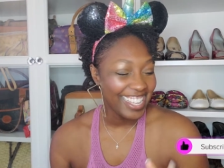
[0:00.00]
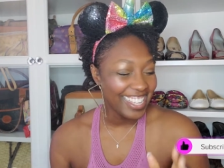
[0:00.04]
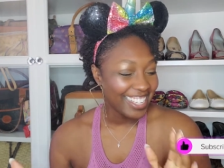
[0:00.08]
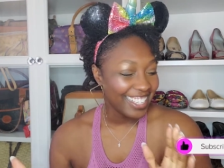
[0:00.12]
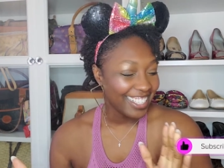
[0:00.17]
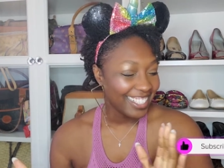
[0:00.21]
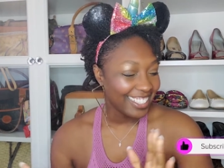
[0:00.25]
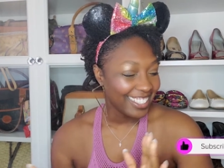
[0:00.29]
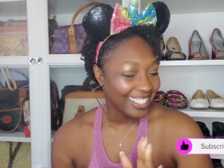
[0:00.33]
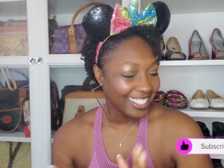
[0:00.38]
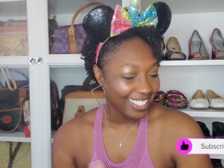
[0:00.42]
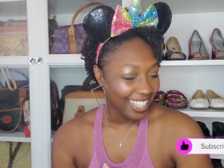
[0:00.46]

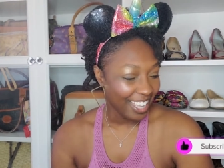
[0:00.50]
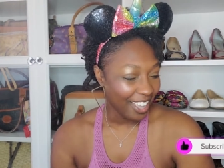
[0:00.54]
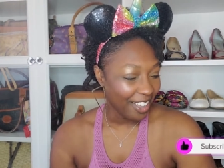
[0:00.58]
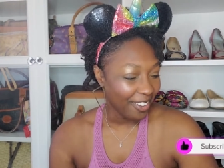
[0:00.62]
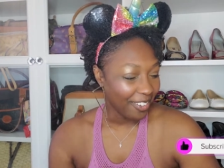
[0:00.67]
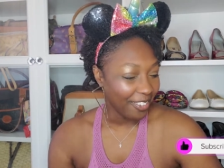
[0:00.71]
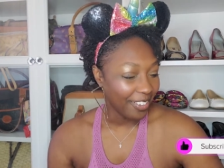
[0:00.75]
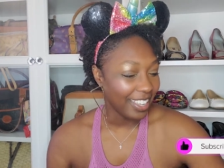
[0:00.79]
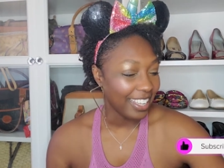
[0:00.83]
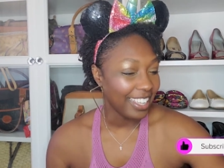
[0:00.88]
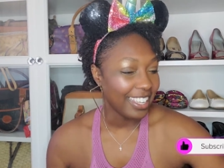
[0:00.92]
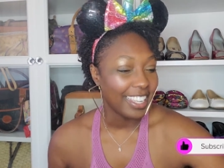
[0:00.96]

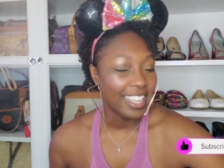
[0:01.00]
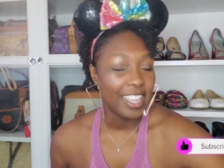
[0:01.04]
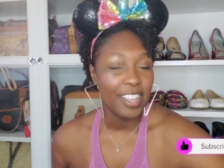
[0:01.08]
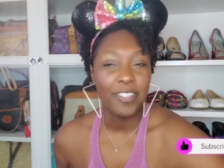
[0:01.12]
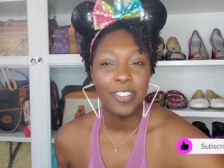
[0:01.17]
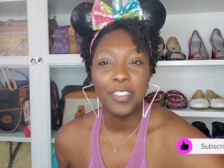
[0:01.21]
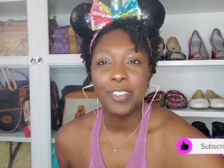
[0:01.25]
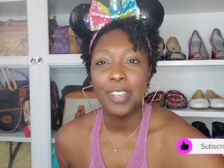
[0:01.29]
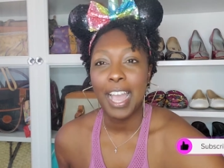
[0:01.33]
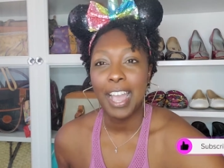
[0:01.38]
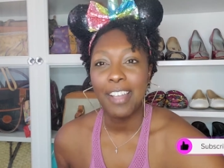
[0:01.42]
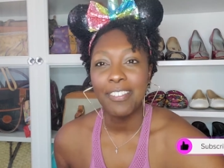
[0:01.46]
So if
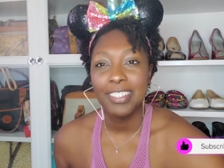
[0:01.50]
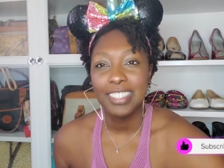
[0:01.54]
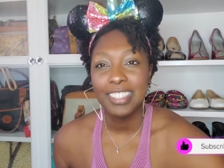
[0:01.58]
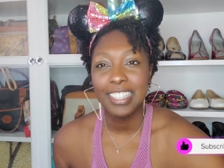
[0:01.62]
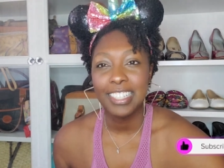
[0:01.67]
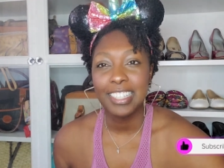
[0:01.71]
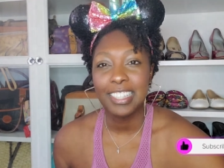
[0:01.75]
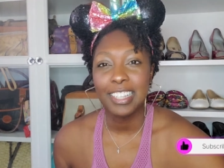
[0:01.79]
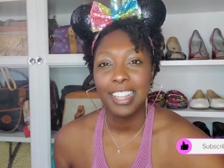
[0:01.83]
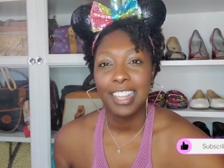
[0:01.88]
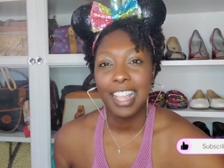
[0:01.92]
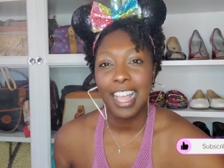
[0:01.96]
you haven't
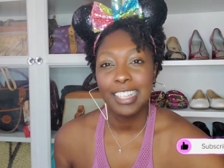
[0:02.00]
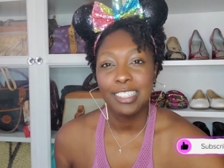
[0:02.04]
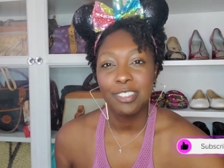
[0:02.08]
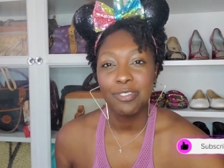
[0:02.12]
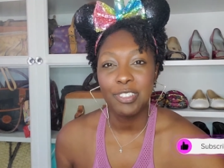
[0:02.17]
seen the last